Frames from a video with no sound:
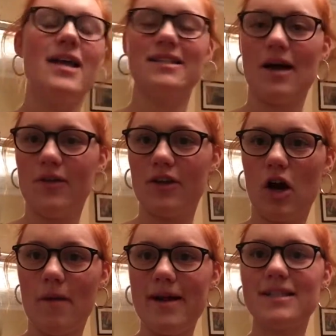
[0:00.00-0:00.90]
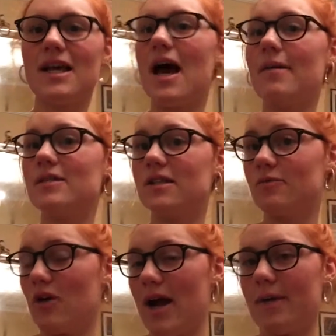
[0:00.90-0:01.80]
down in the comments and
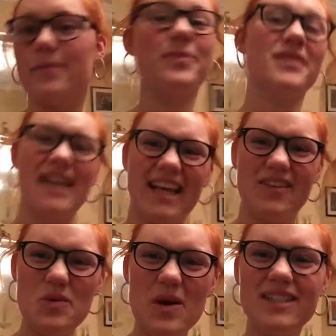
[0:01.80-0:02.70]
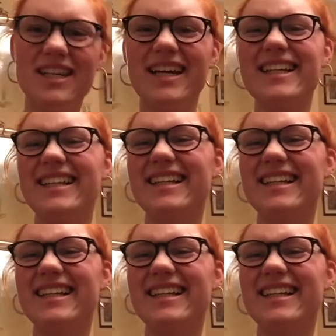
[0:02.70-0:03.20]
subscribe. Thank you for watching.